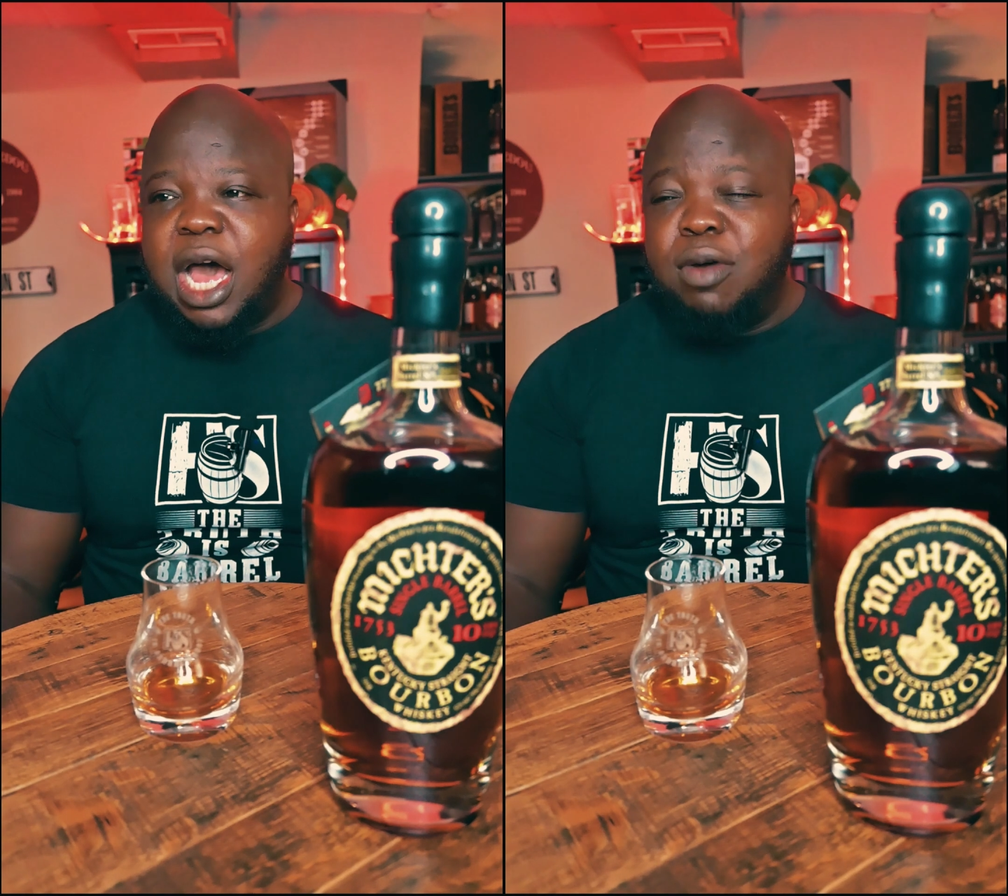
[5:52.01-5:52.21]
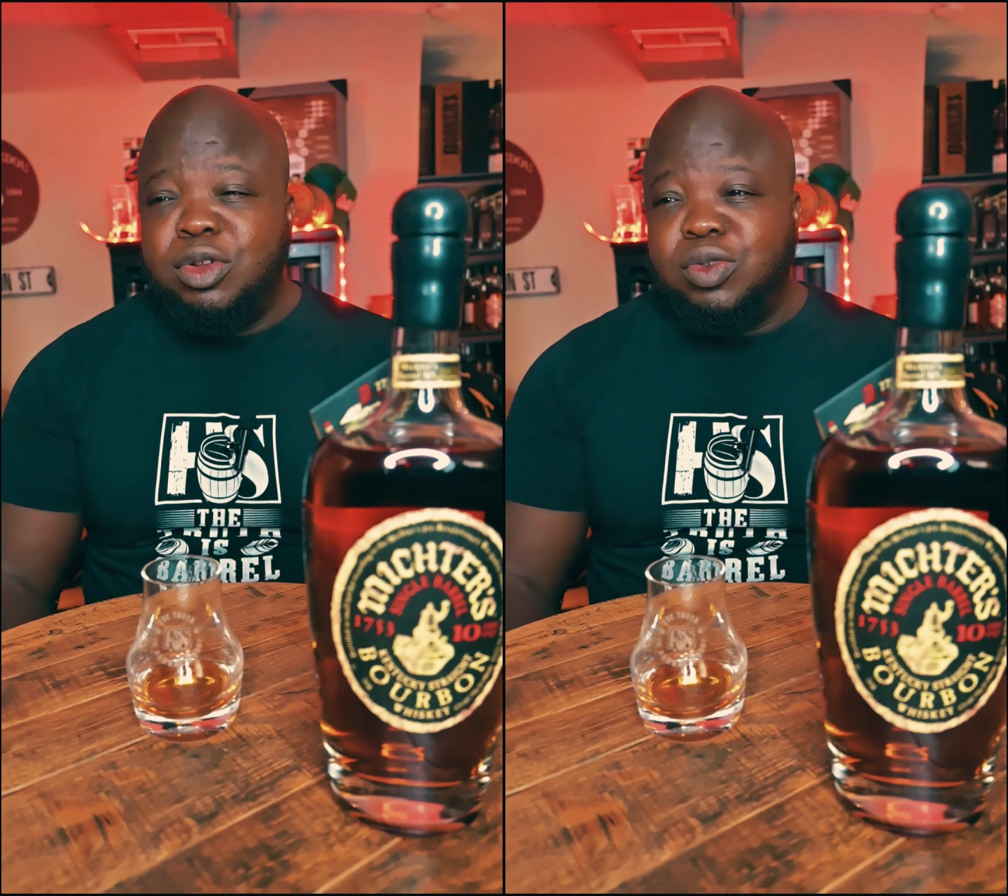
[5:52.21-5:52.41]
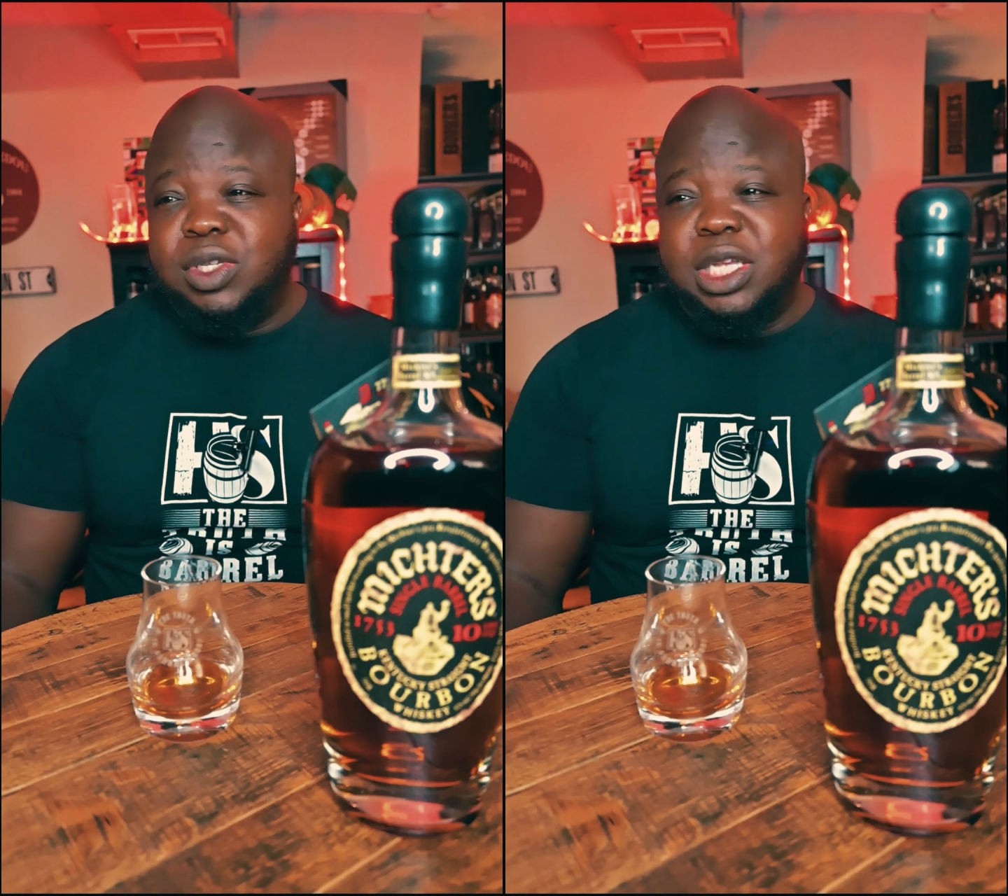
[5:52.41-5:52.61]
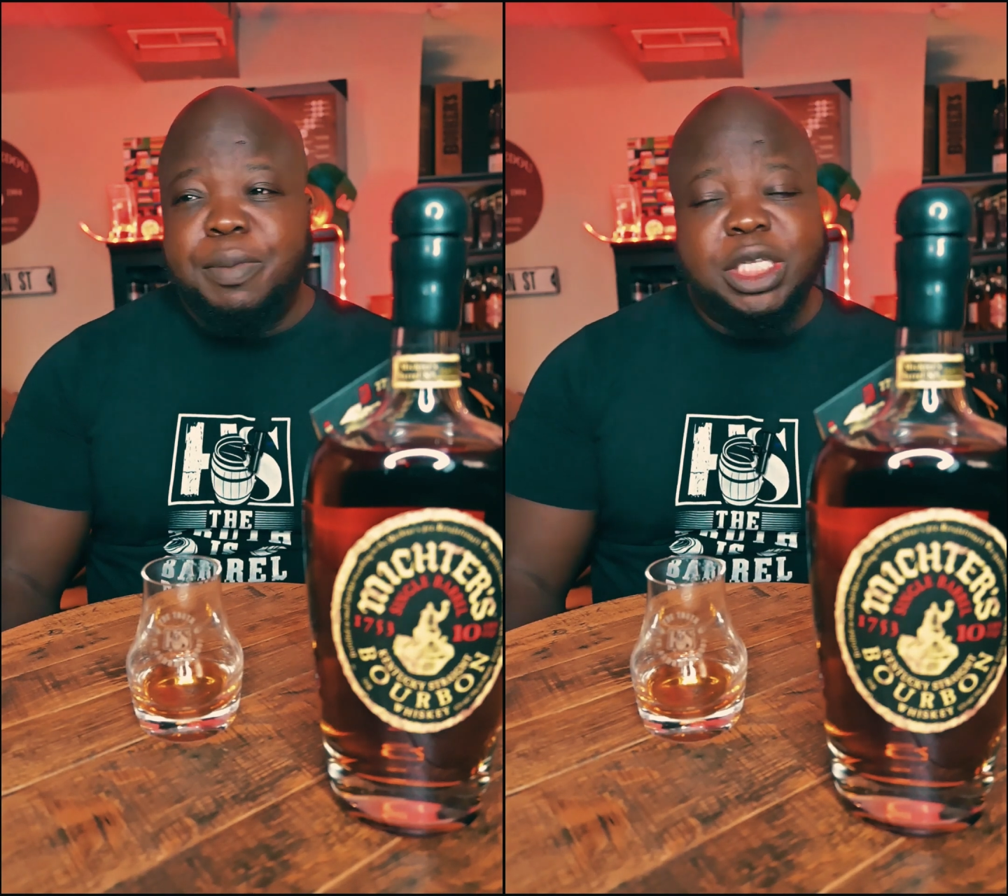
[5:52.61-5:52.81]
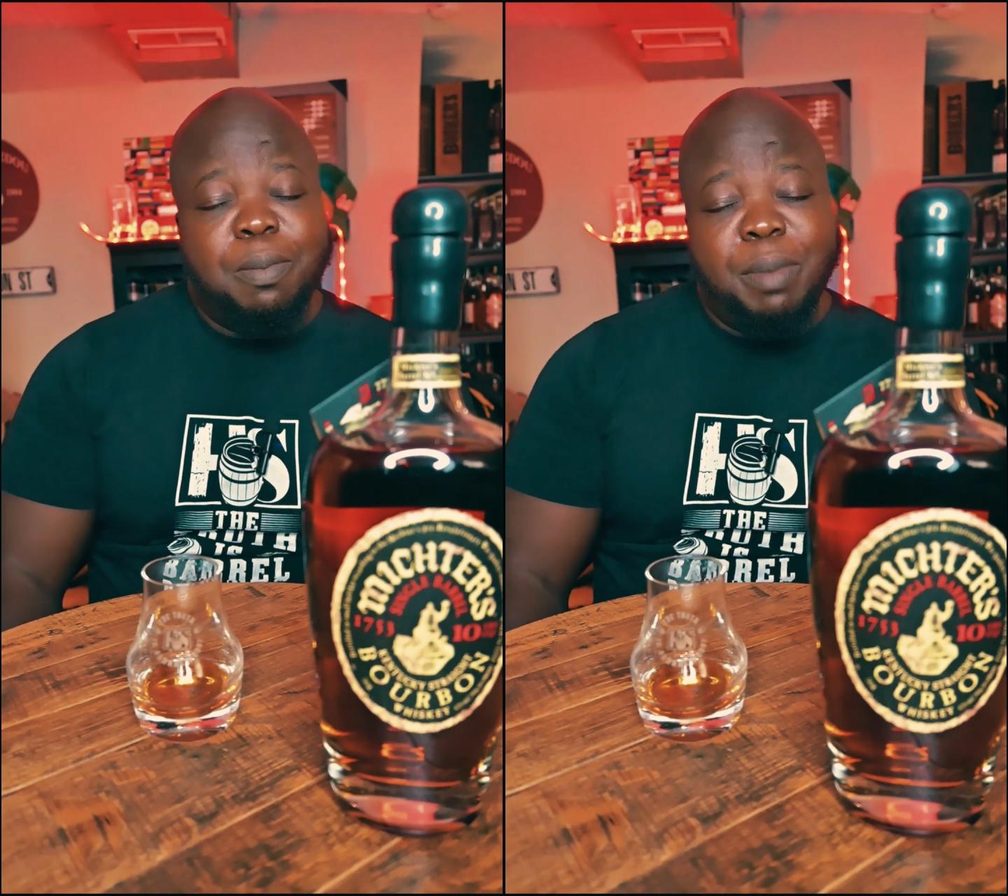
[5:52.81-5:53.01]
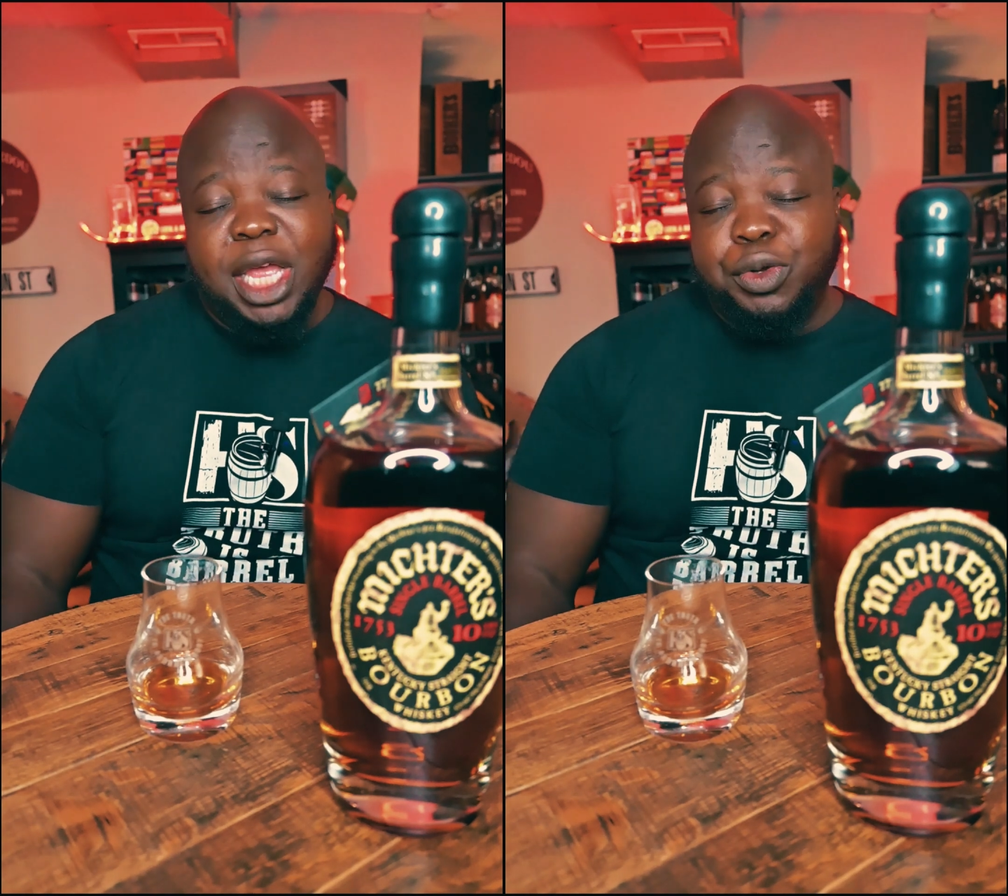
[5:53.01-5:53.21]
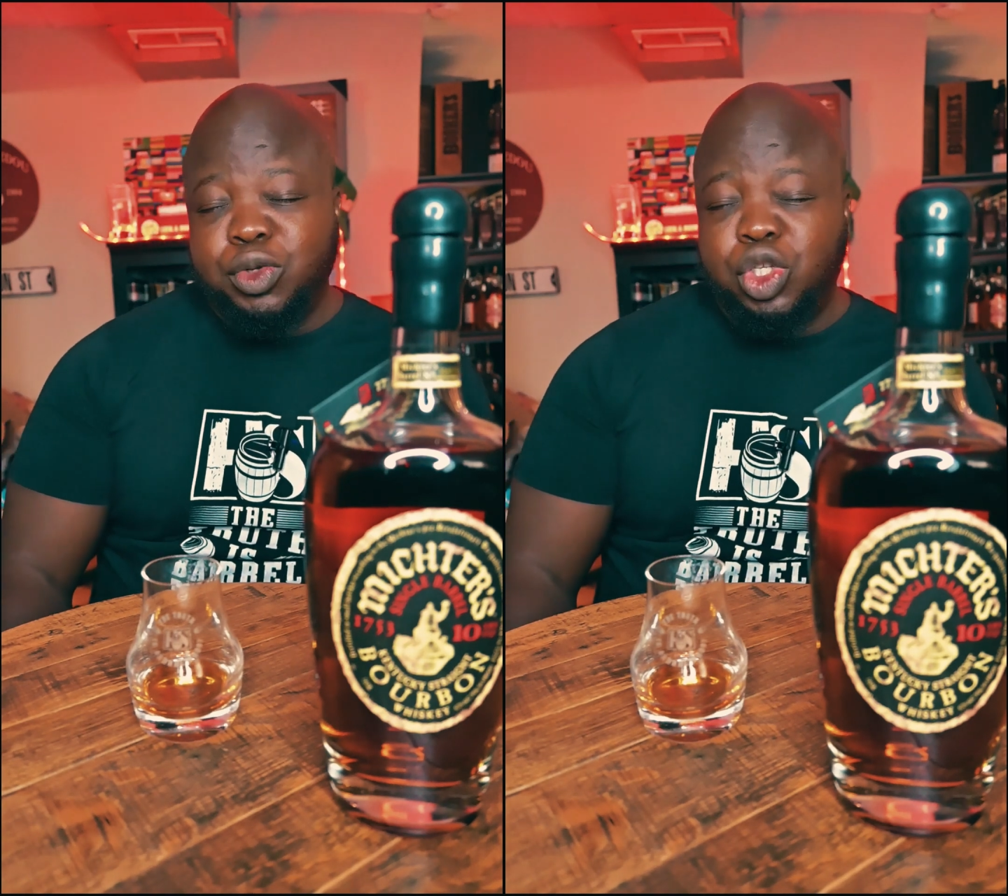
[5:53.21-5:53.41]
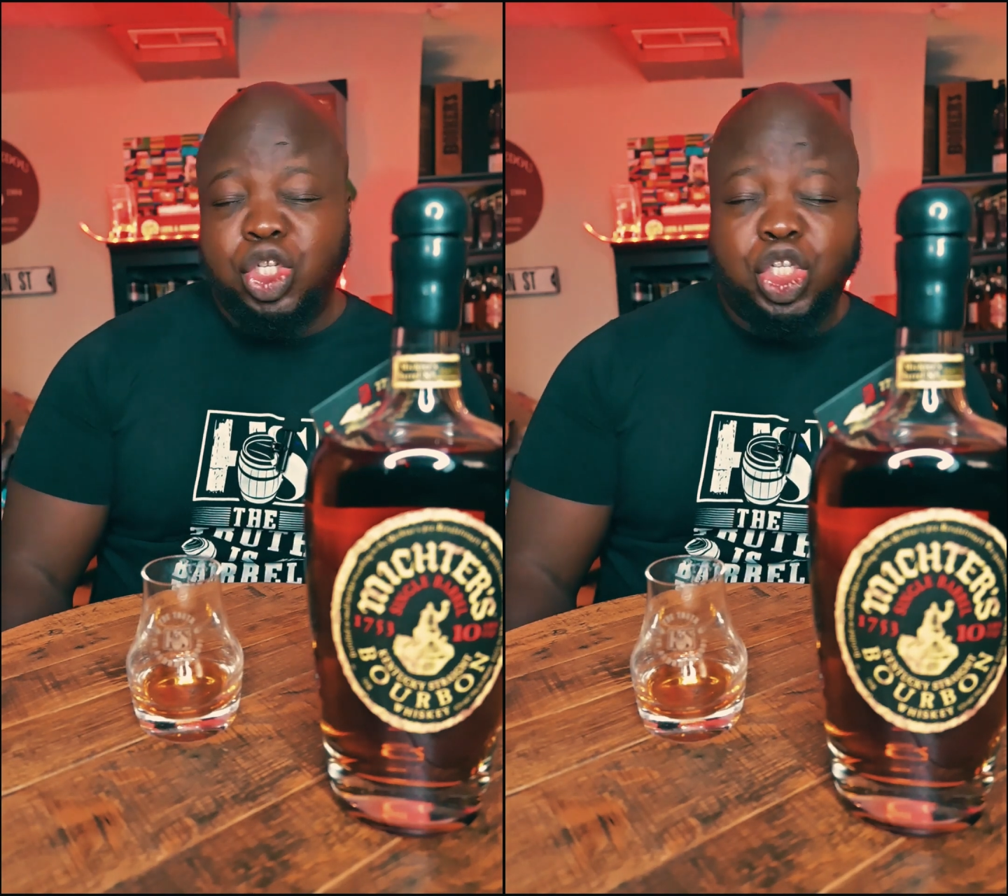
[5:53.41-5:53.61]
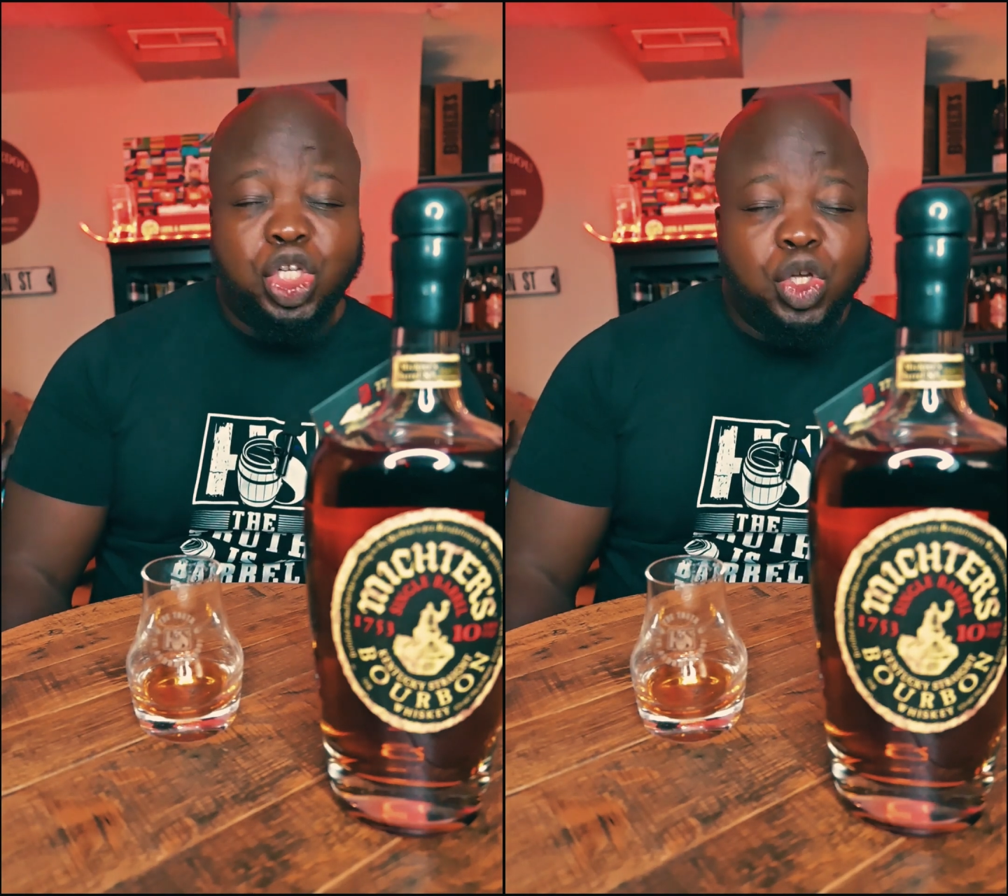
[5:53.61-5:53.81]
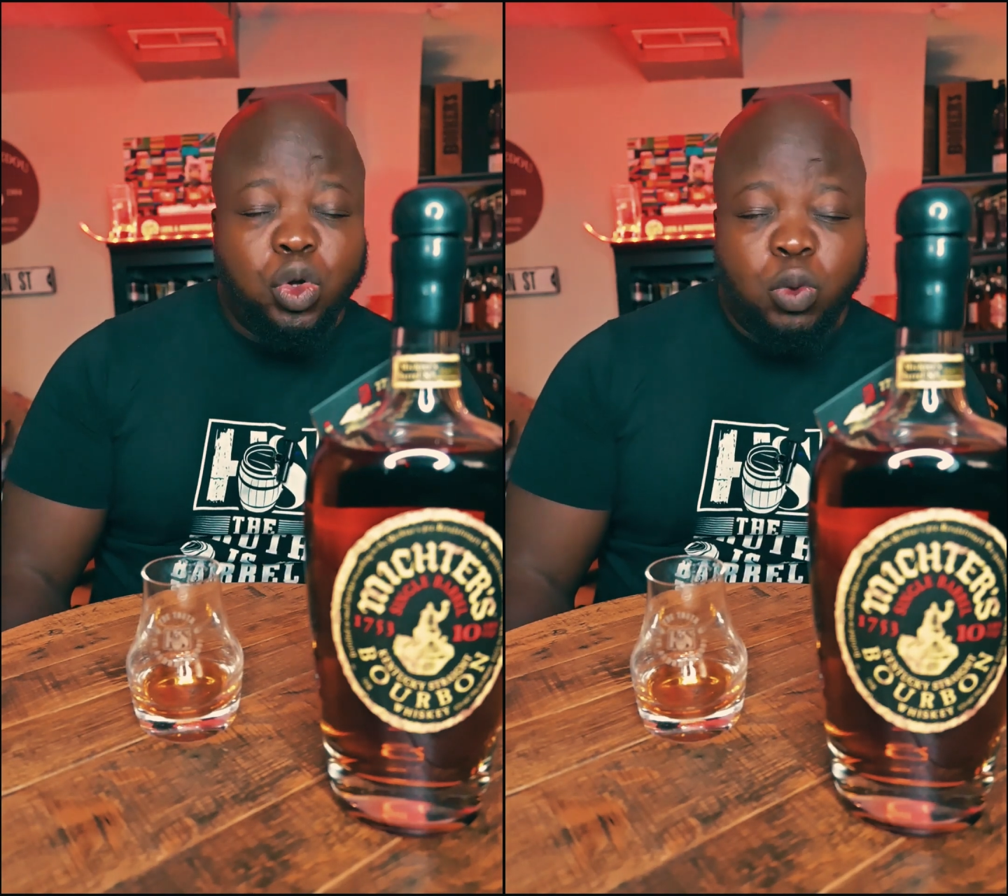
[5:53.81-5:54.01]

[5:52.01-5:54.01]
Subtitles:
I would do some tomato stew